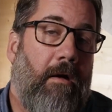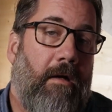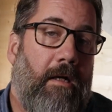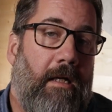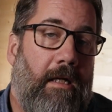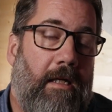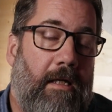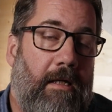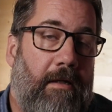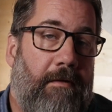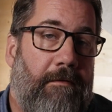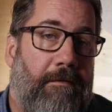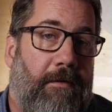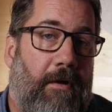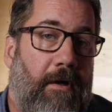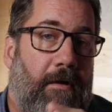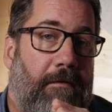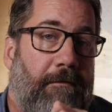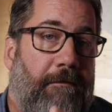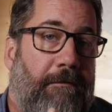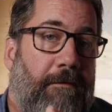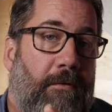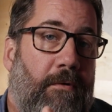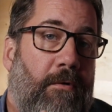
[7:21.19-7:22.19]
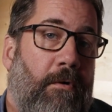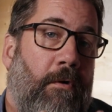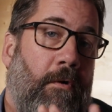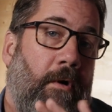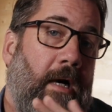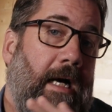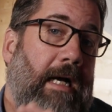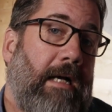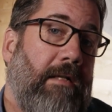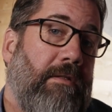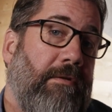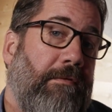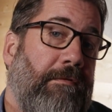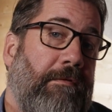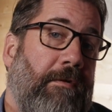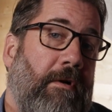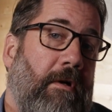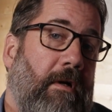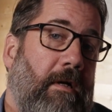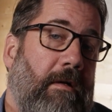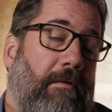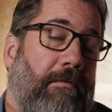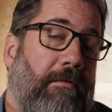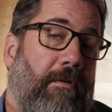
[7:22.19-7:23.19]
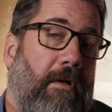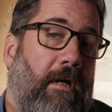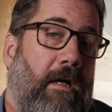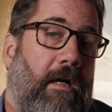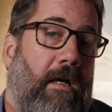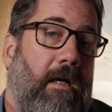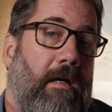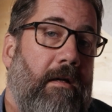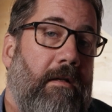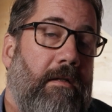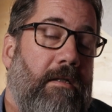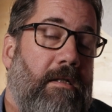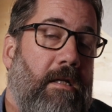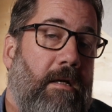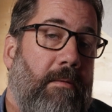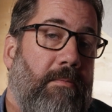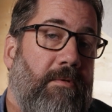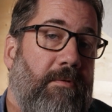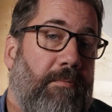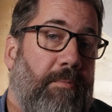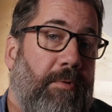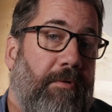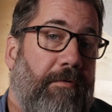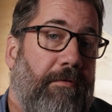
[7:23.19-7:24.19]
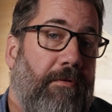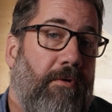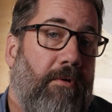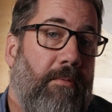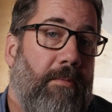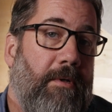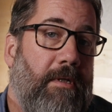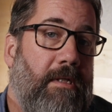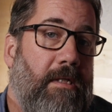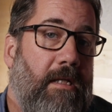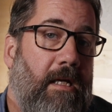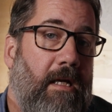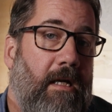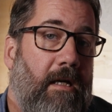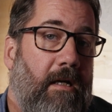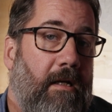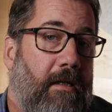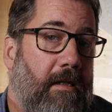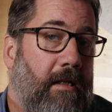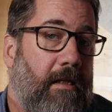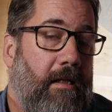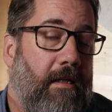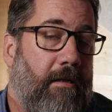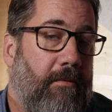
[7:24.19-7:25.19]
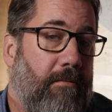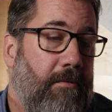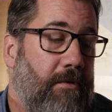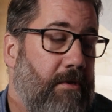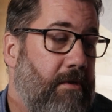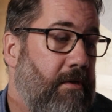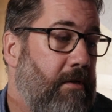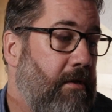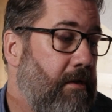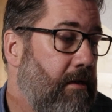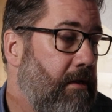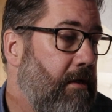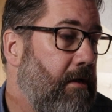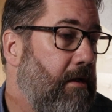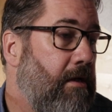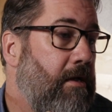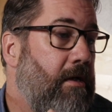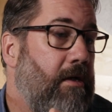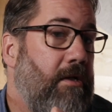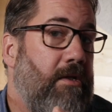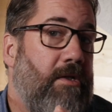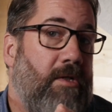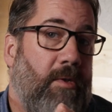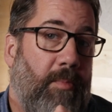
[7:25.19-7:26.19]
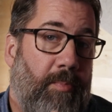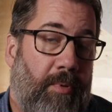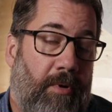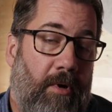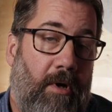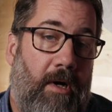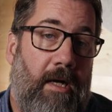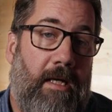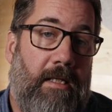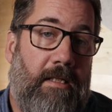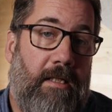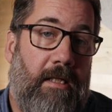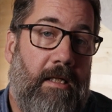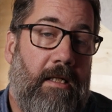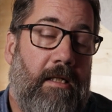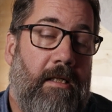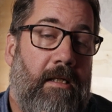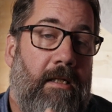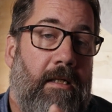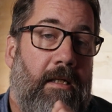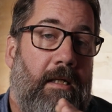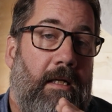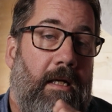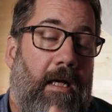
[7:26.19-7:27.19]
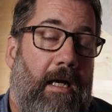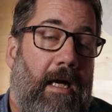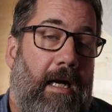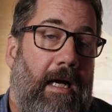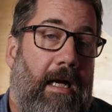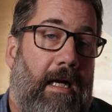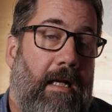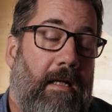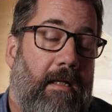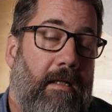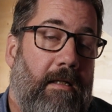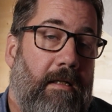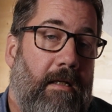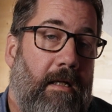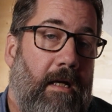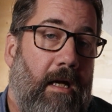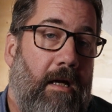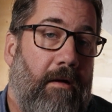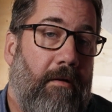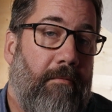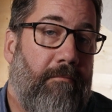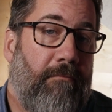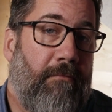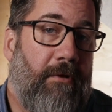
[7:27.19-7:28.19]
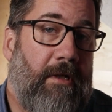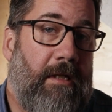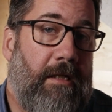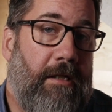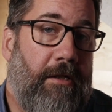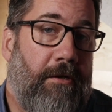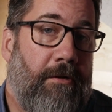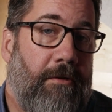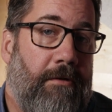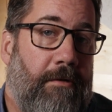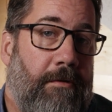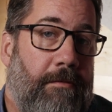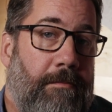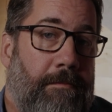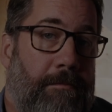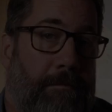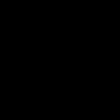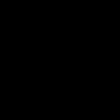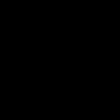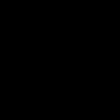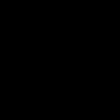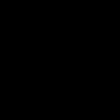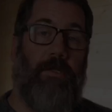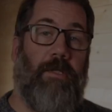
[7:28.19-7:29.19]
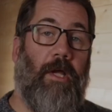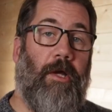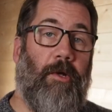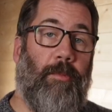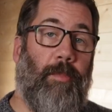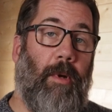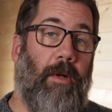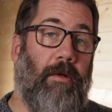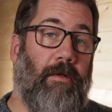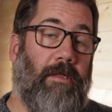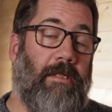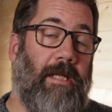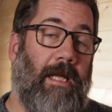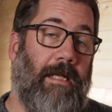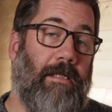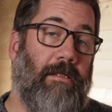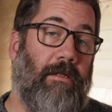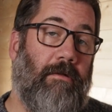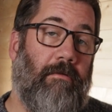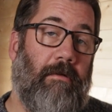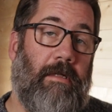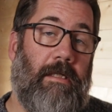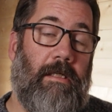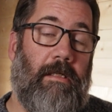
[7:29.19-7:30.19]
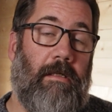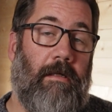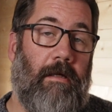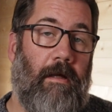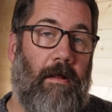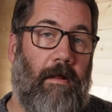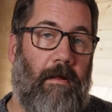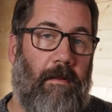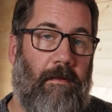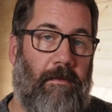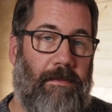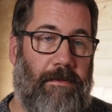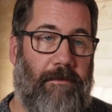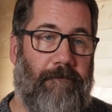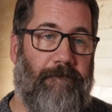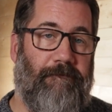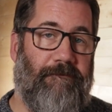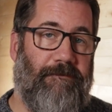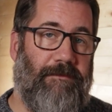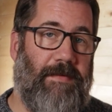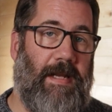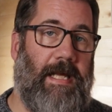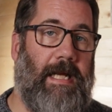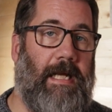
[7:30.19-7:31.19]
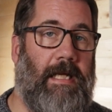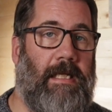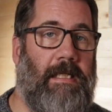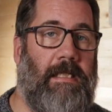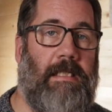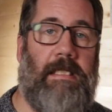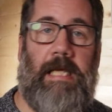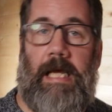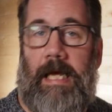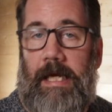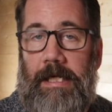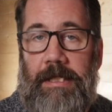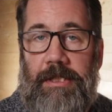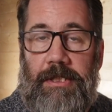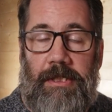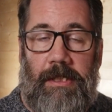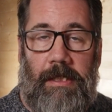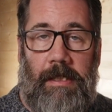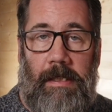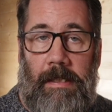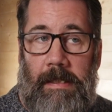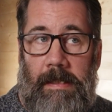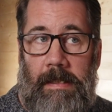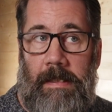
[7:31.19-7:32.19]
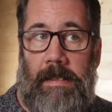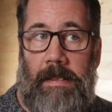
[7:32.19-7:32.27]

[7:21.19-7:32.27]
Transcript: I'm going to give a 4 out of 5 in terms of performance there. I think that was surprising and really good. So bonus category, the flex section,